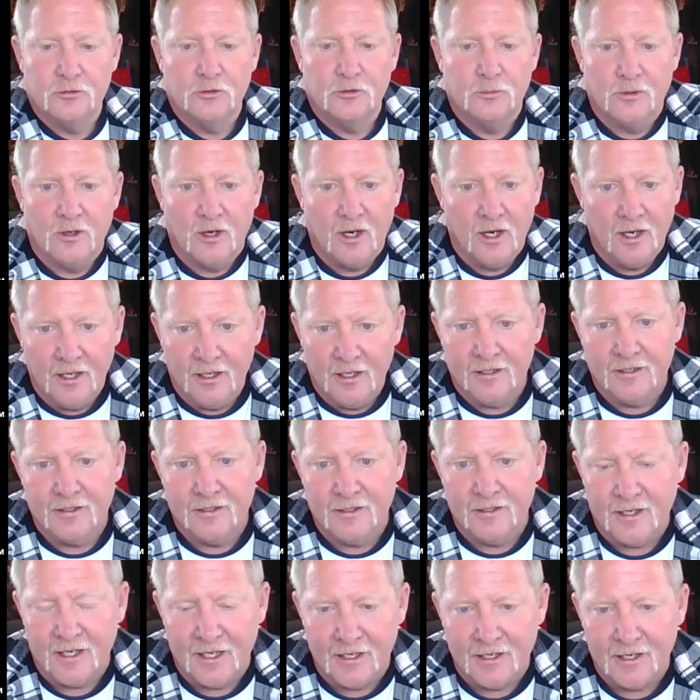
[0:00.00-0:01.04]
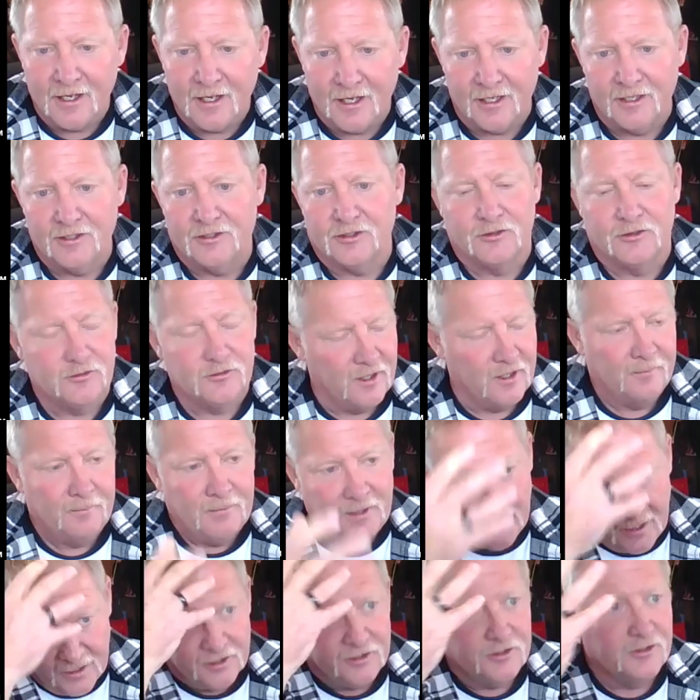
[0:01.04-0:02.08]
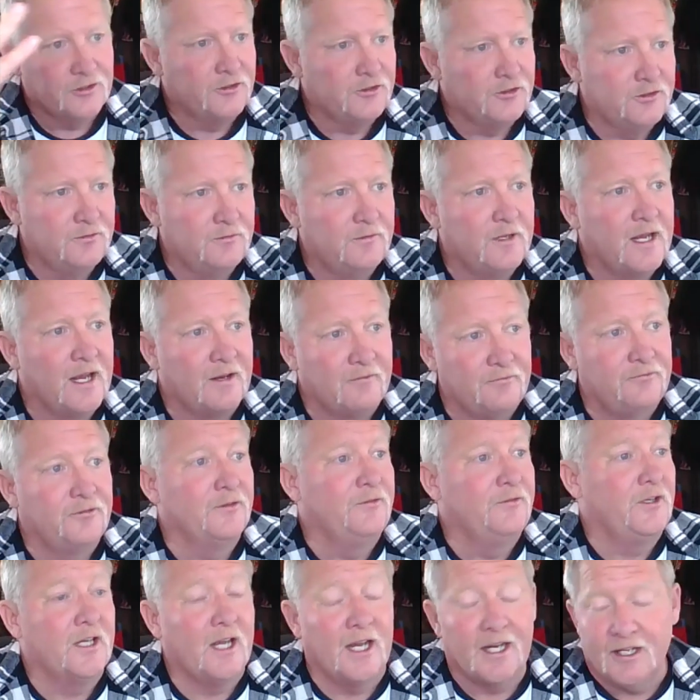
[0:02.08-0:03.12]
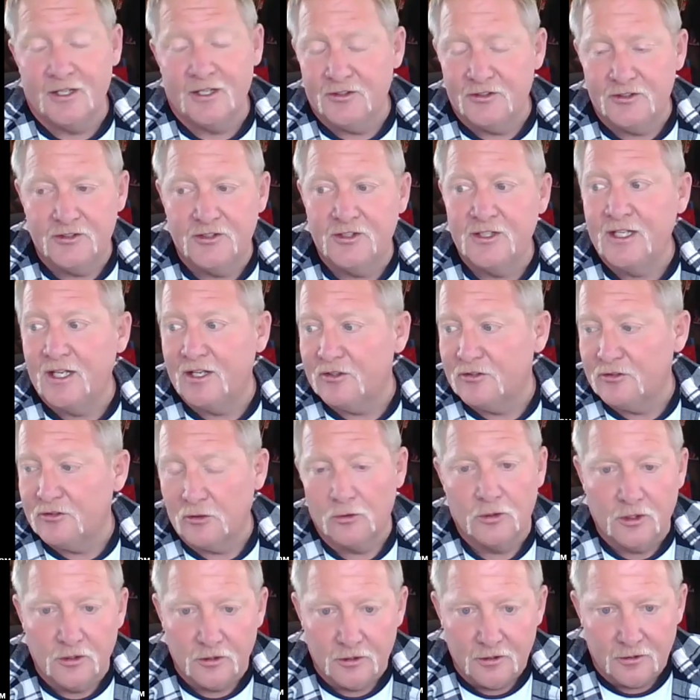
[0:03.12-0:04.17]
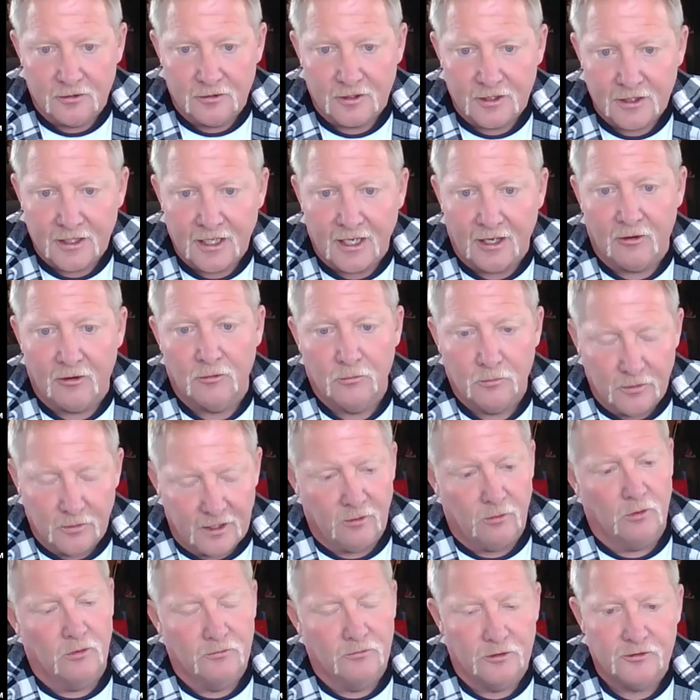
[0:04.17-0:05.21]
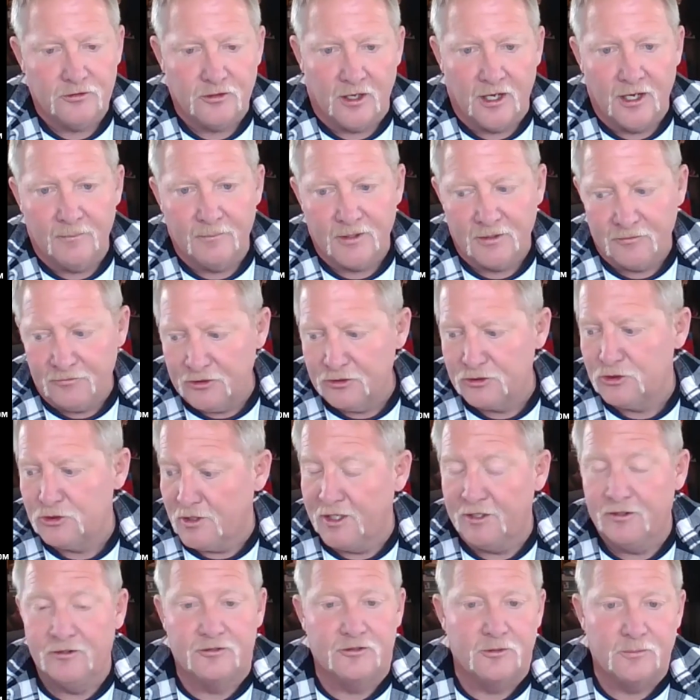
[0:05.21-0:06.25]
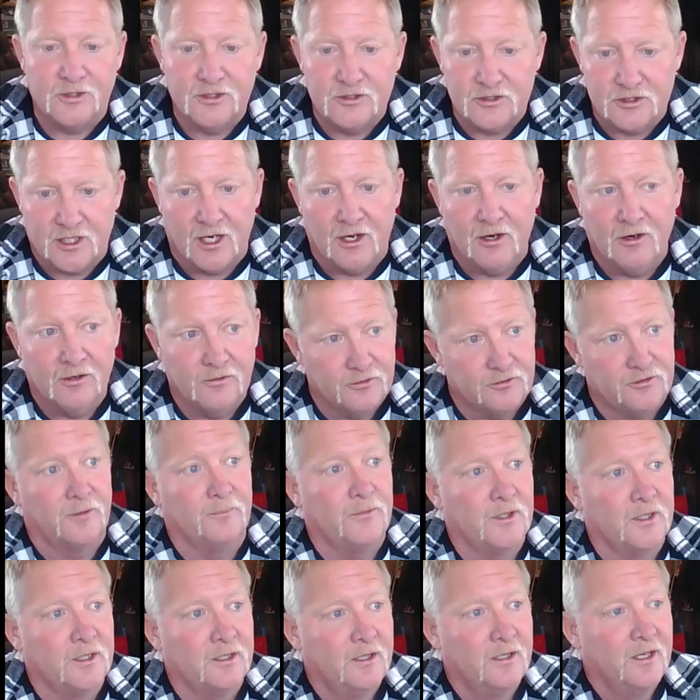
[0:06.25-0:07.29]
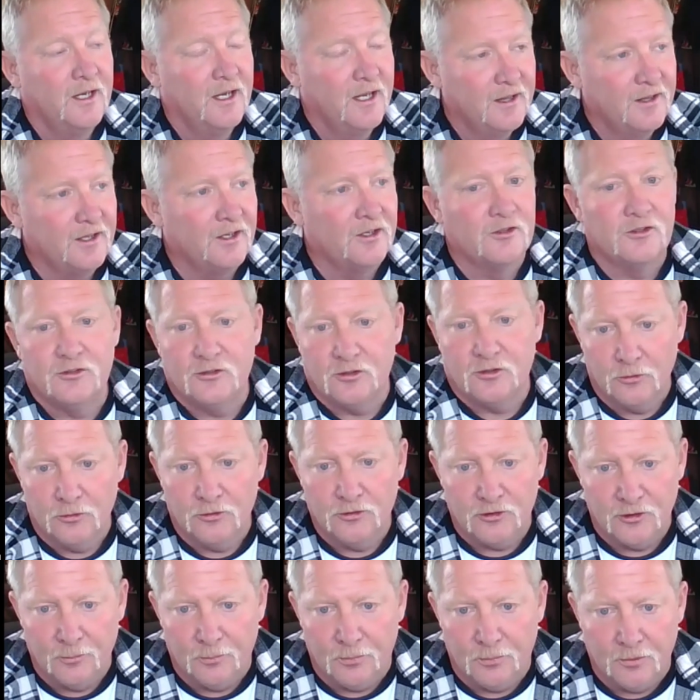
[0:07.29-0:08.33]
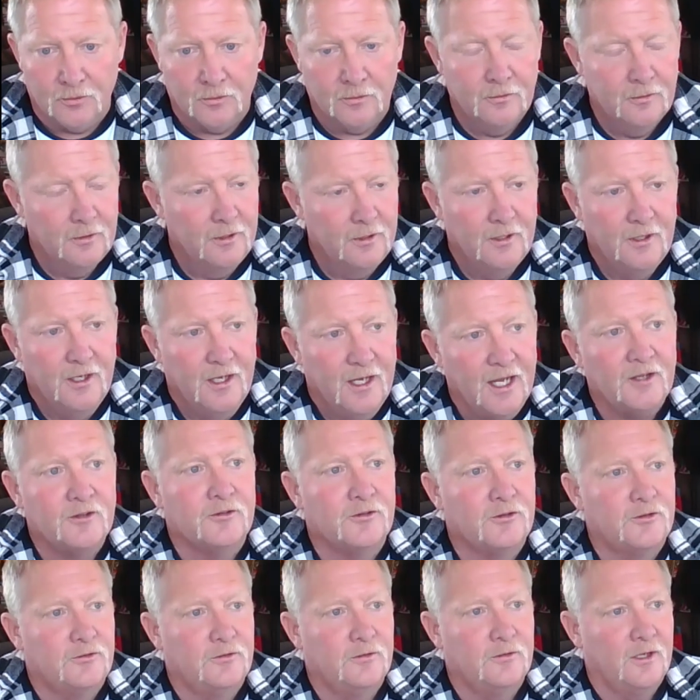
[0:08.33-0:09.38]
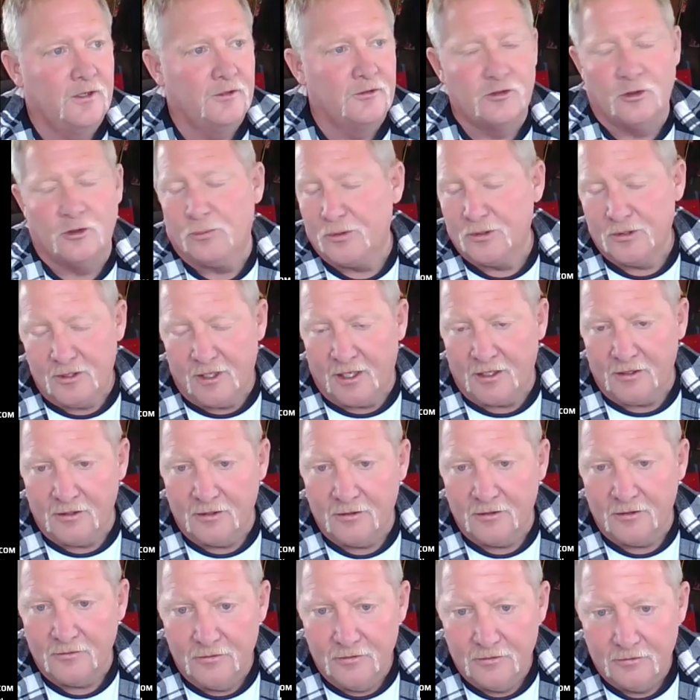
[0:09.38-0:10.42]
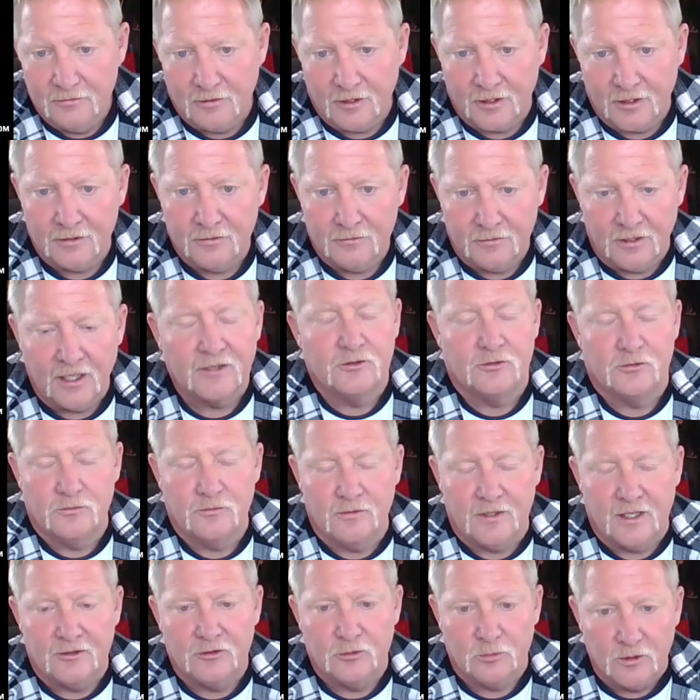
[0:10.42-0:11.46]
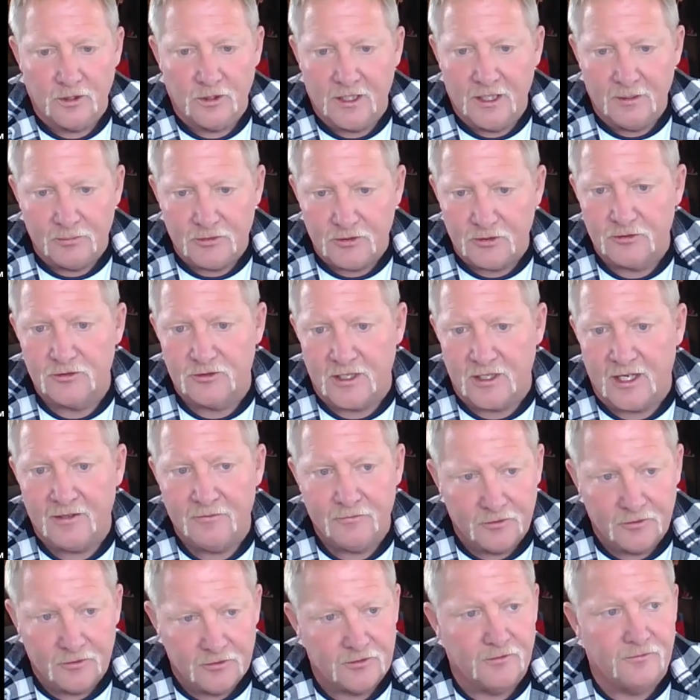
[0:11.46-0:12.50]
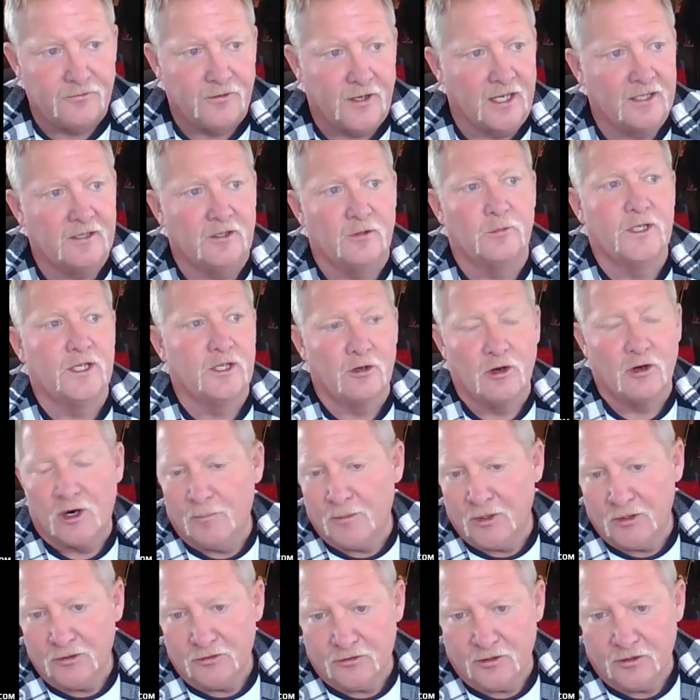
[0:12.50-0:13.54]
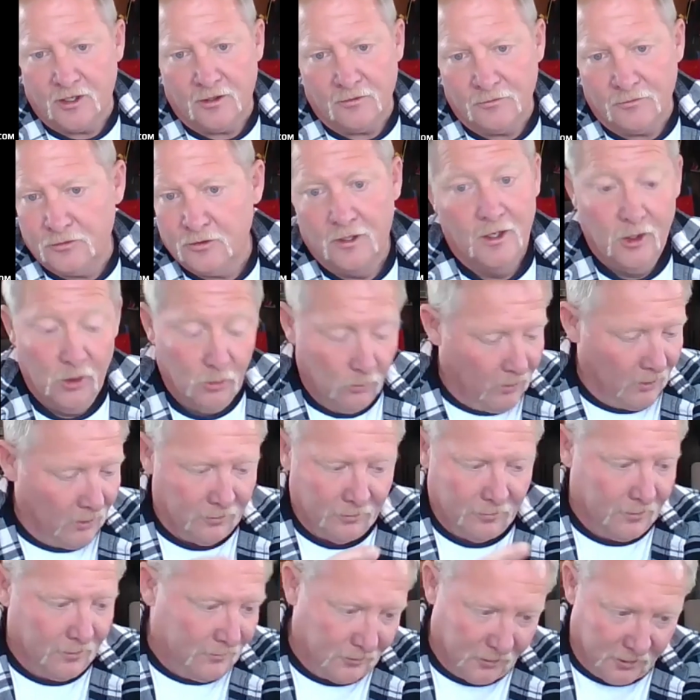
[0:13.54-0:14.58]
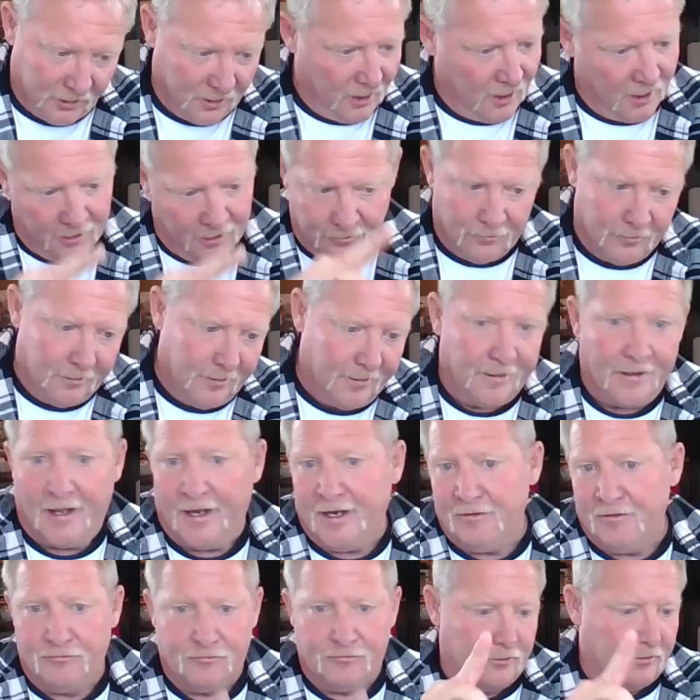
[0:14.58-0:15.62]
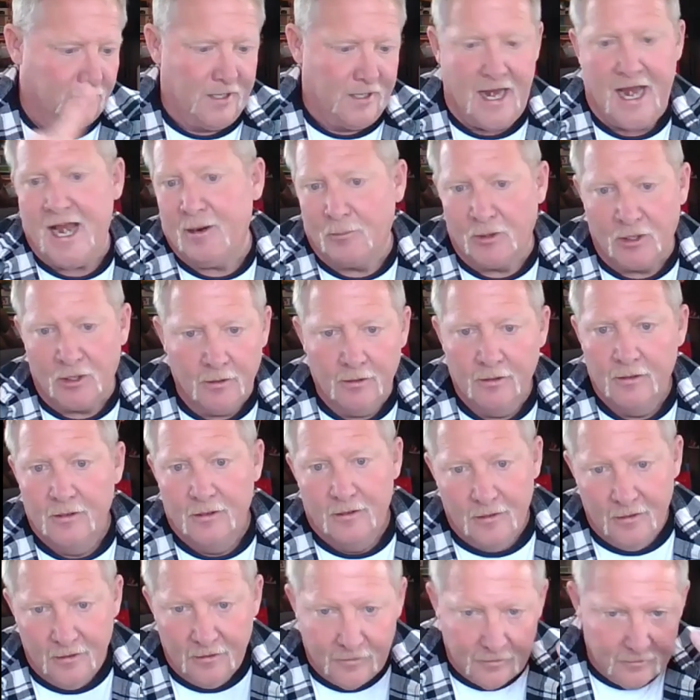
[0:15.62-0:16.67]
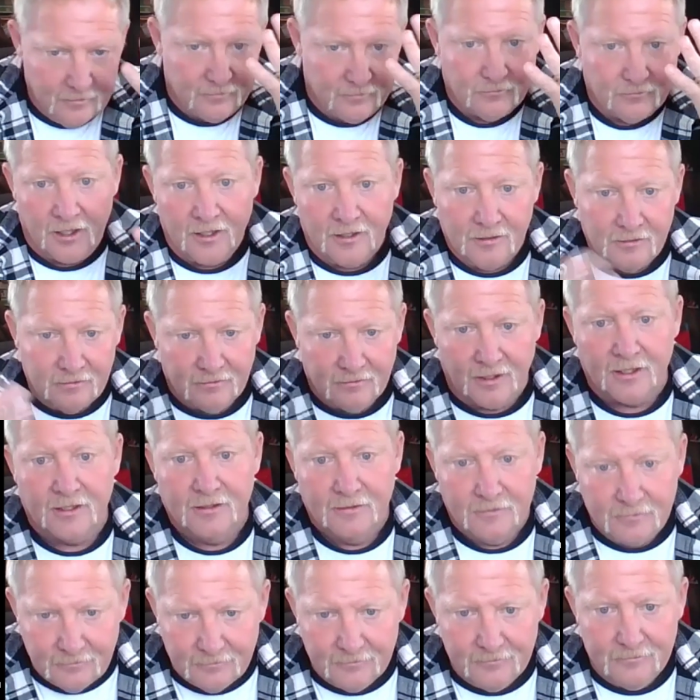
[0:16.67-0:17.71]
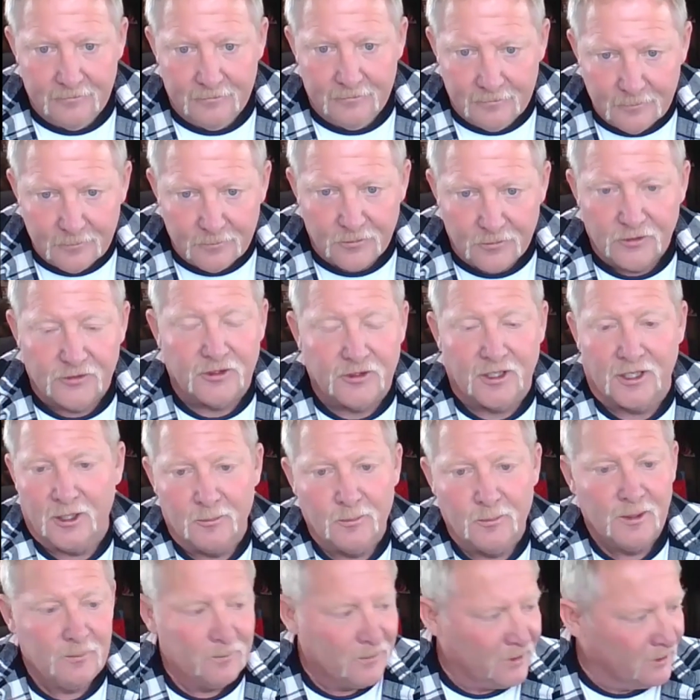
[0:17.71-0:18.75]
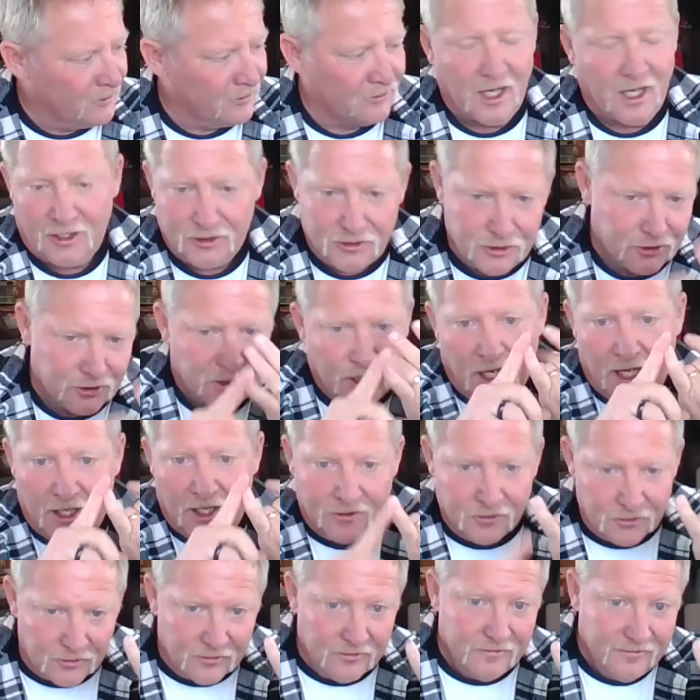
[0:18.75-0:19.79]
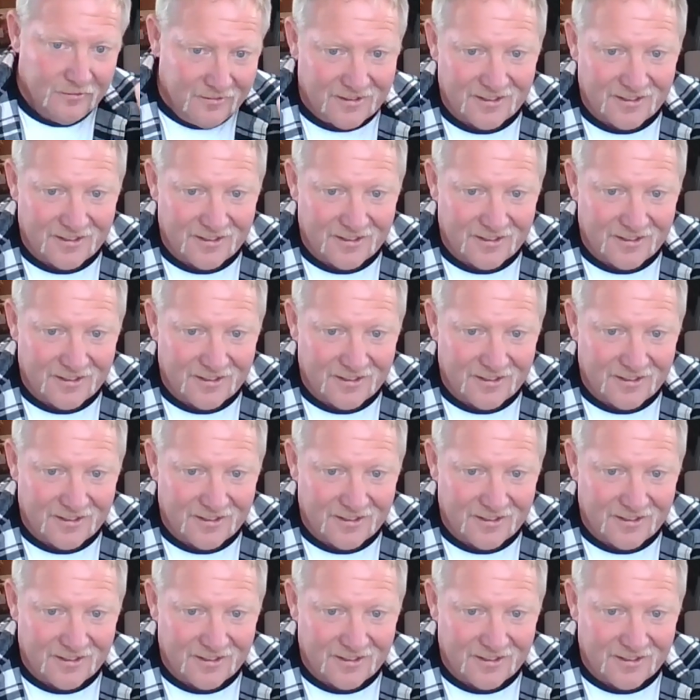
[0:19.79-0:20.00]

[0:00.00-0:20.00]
school, Brian, and I mean, I can just at 50, I can see it so clearly how over time they've just trained us to be scared of something that is so simple and so protected. Like that's what keeps us safe is the fact that we can arm ourselves, whether it's a gun or a knife or a hammer, right? Like the Second Amendment is not just guns.